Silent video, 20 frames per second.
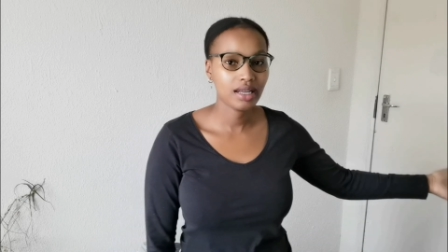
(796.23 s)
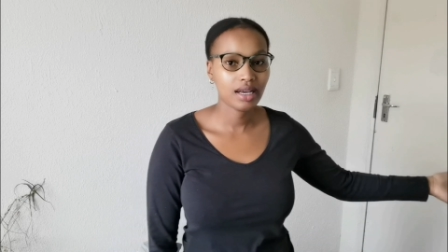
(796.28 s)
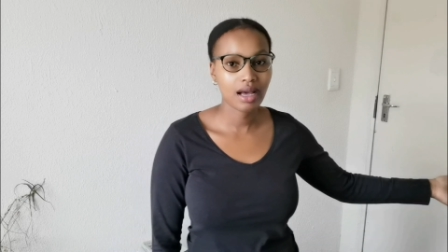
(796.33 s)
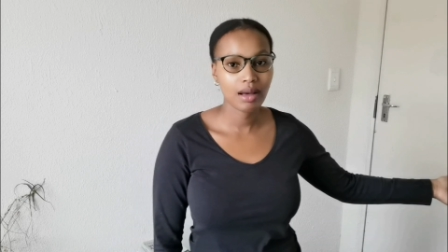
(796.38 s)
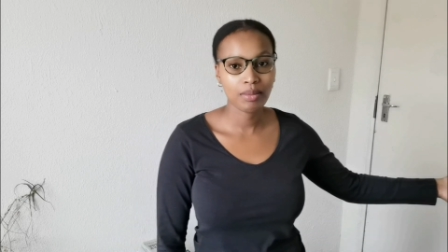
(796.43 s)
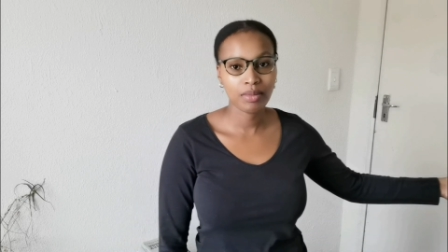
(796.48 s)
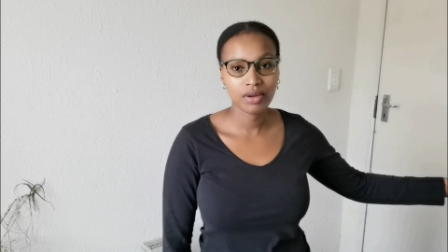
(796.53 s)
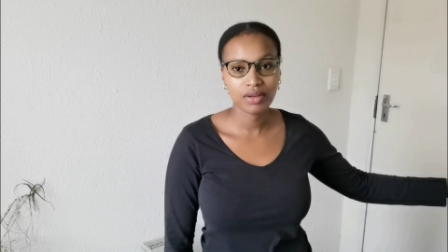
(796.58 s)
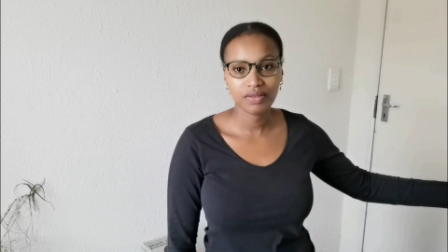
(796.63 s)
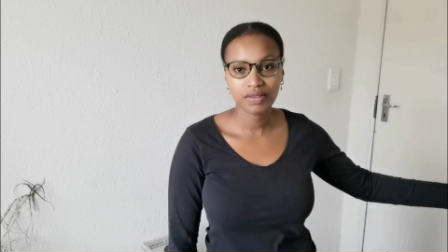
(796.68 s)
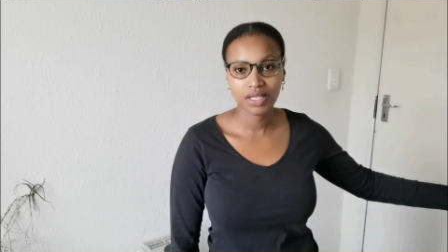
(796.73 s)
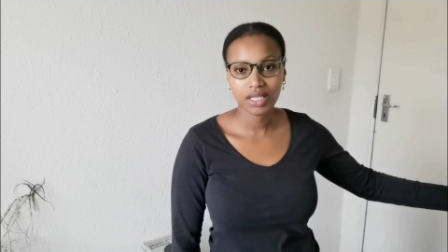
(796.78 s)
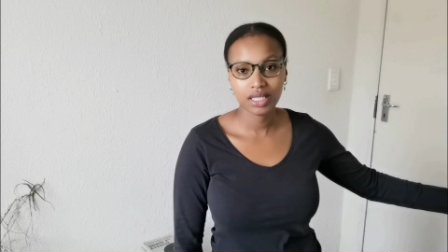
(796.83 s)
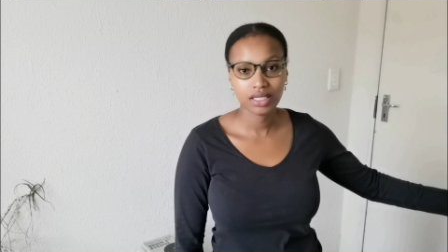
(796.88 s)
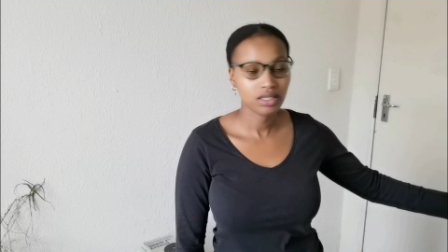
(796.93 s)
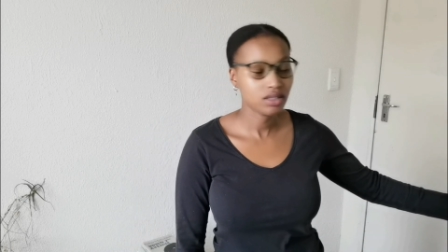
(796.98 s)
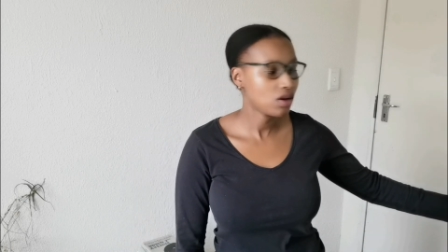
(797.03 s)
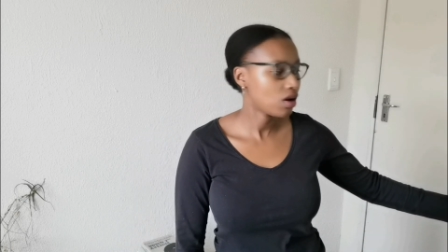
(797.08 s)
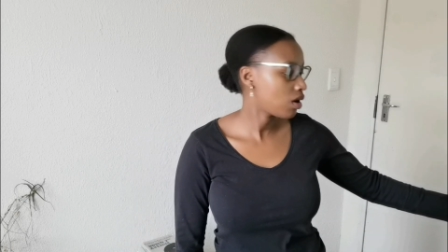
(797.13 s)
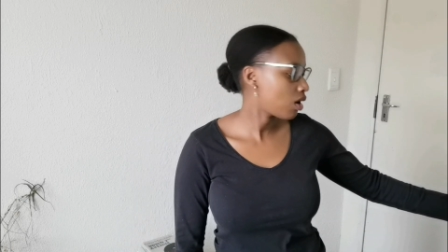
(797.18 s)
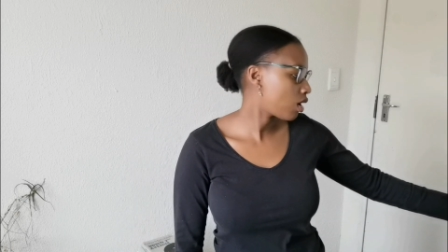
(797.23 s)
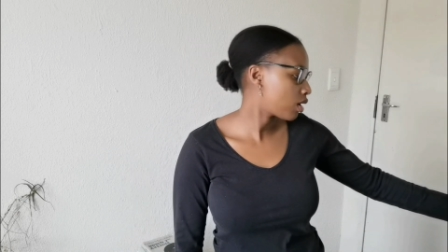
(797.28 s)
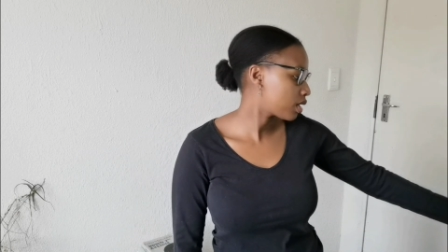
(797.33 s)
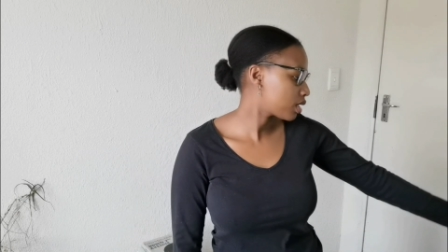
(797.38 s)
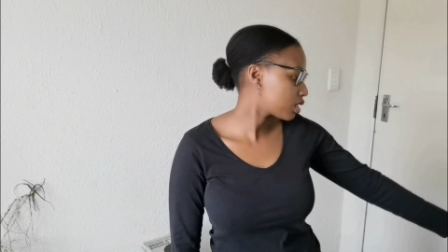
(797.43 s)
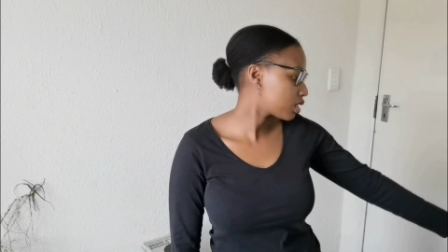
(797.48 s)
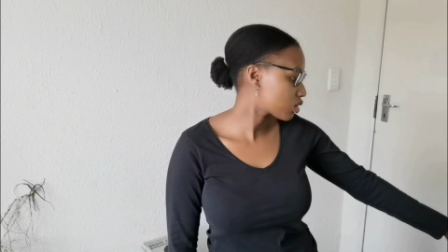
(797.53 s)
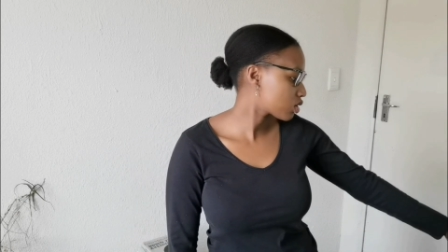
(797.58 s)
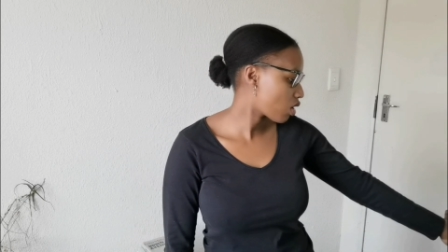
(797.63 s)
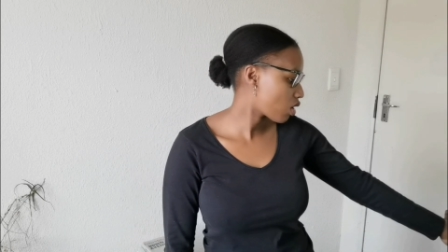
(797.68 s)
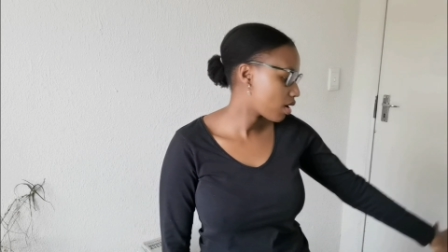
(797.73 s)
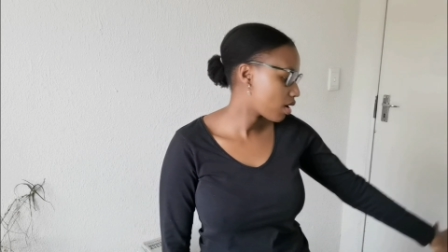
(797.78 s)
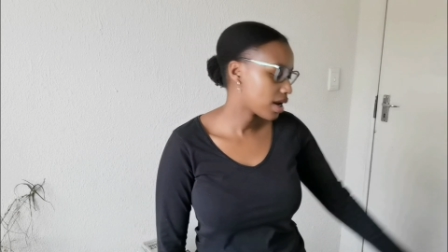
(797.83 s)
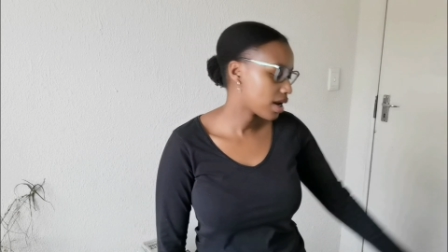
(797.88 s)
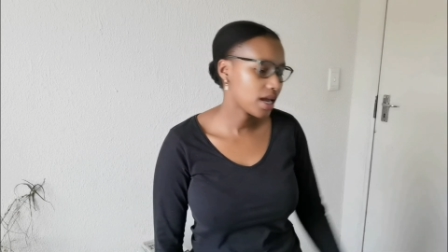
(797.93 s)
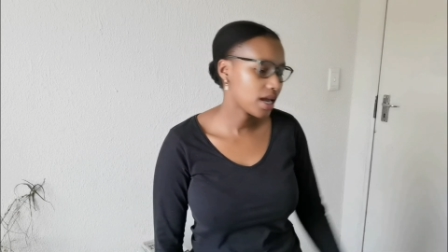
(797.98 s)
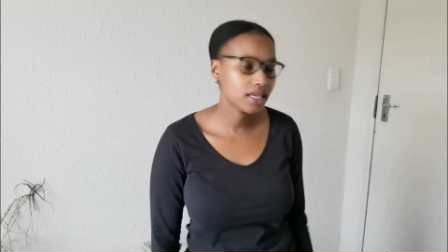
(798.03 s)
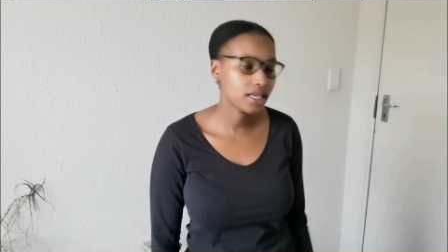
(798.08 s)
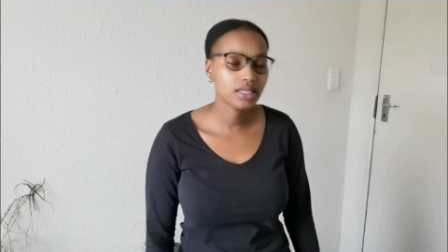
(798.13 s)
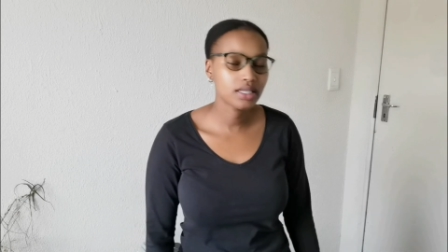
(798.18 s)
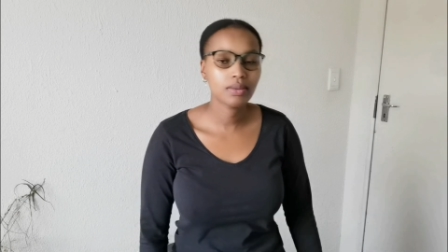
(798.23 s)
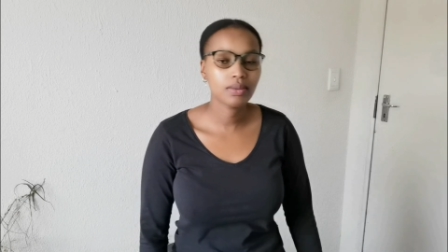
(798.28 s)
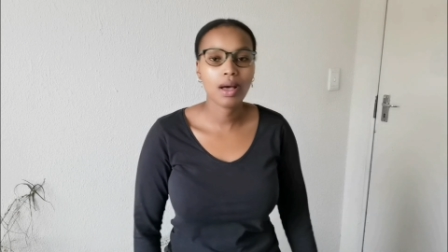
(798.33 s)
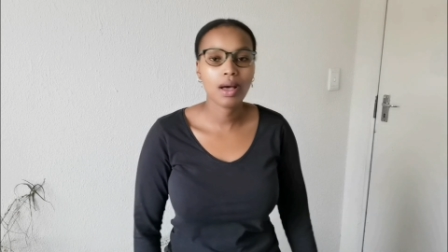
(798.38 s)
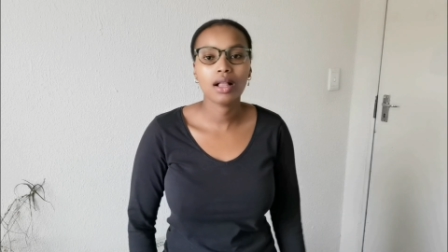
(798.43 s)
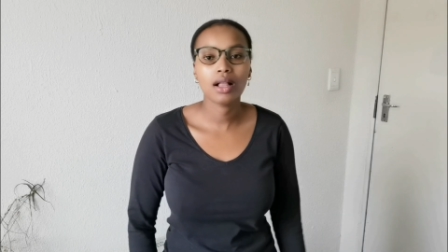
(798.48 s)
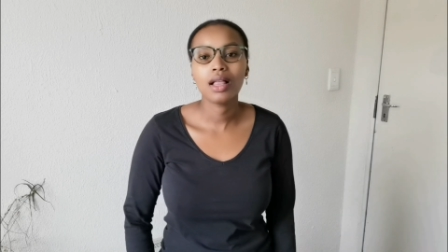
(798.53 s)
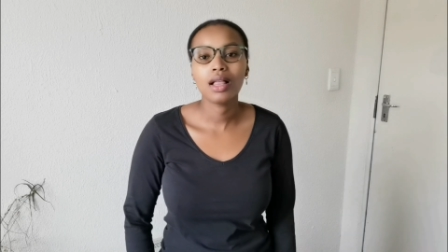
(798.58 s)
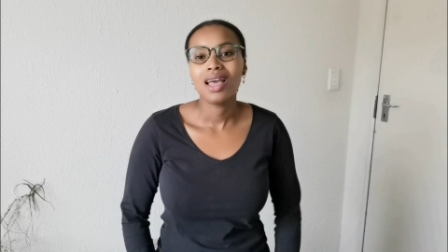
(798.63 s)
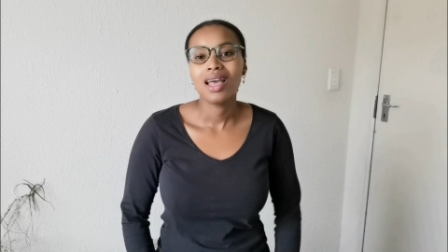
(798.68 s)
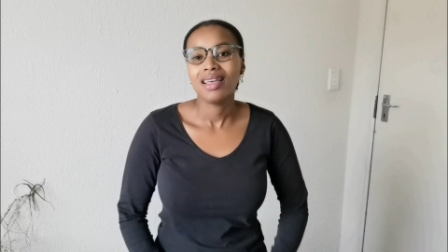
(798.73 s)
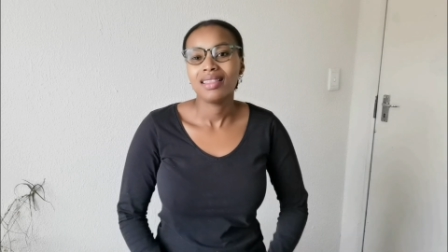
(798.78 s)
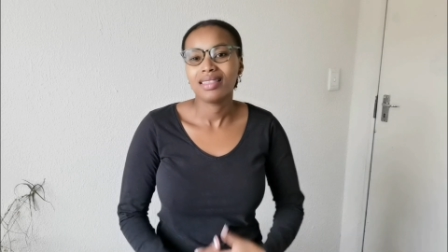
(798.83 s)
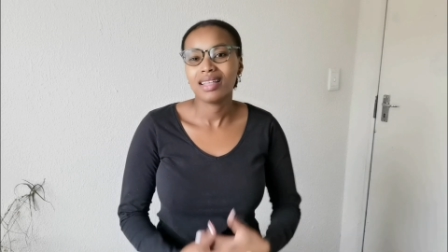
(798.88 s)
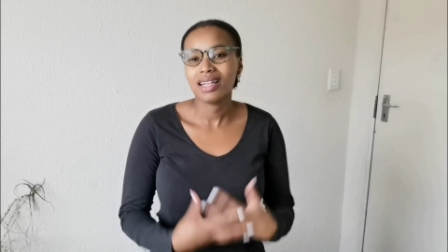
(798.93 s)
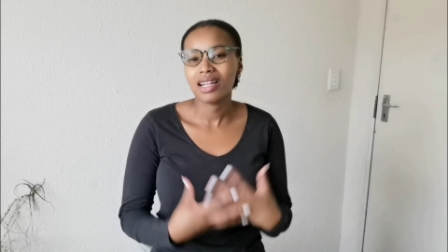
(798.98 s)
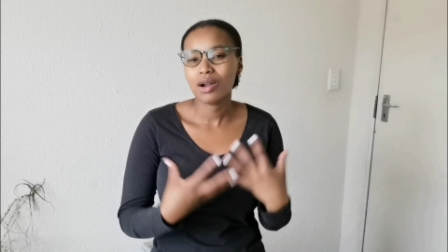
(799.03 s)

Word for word: and a couple of things on this corner as well,